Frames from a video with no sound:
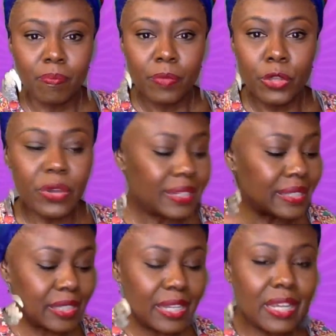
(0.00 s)
You can
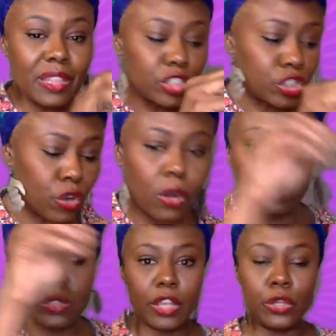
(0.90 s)
see the
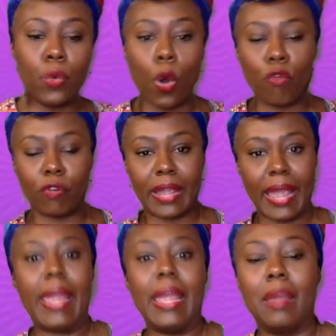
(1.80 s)
struggles that you
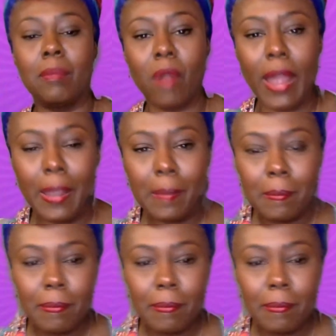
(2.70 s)
overcame, right?